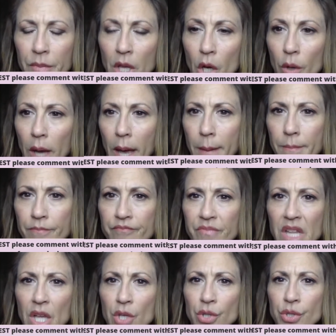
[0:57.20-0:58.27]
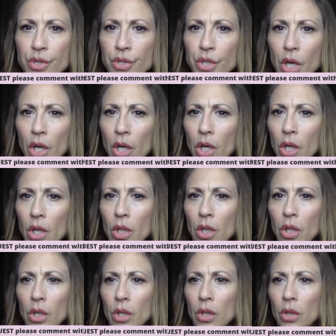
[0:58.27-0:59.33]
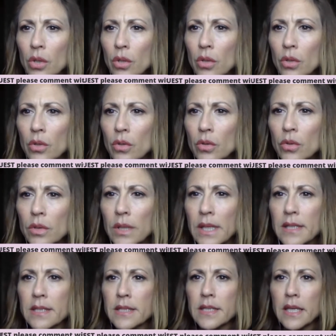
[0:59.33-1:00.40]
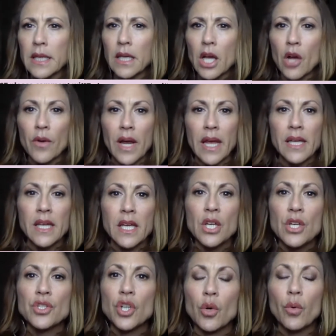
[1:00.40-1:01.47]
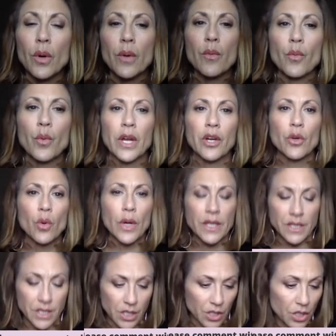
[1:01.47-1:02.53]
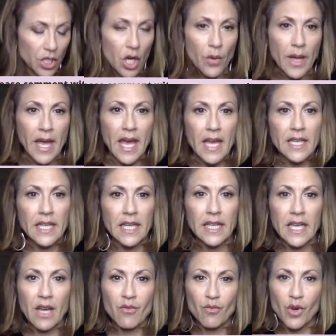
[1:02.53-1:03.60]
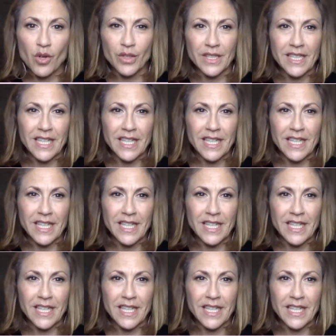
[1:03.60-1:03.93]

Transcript: Okay, so let's see. All right, so we're going to go ahead and get rolling